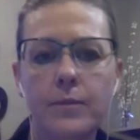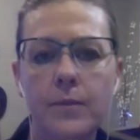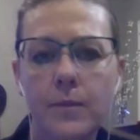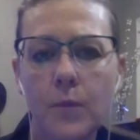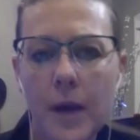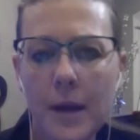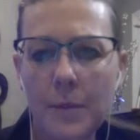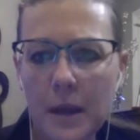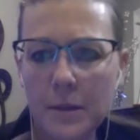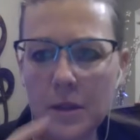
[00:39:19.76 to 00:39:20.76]
Would I
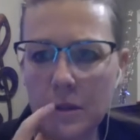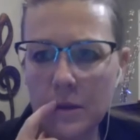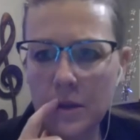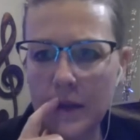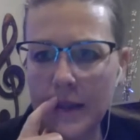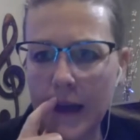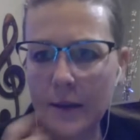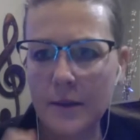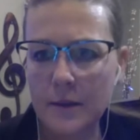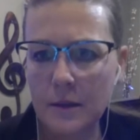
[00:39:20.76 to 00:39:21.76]
be able to address
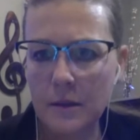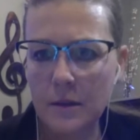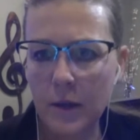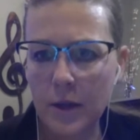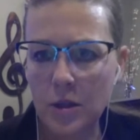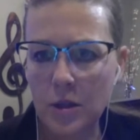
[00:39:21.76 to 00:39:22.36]
Allison's question?